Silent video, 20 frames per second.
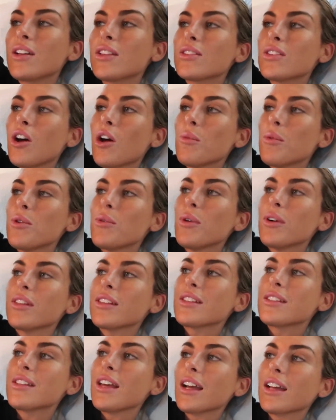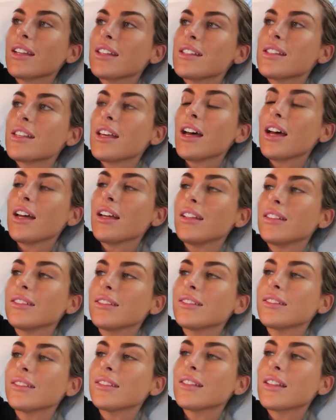Tommy won the second set.
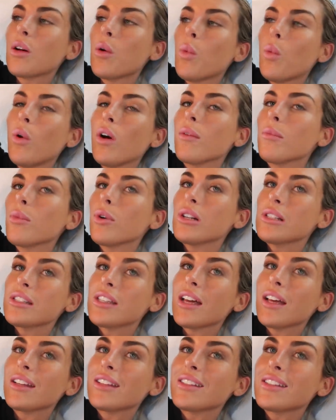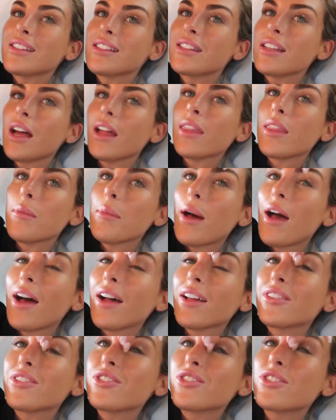One more set to decide the
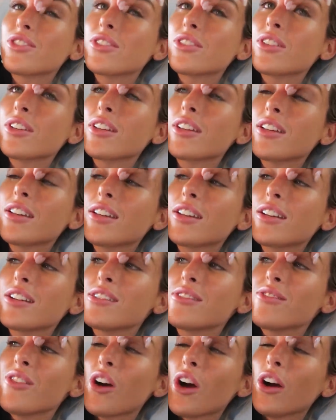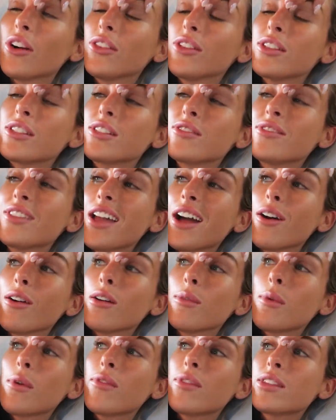match regardless of the
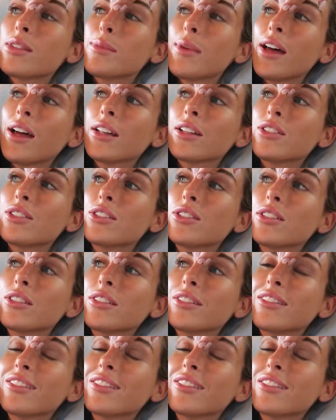outcome of this match,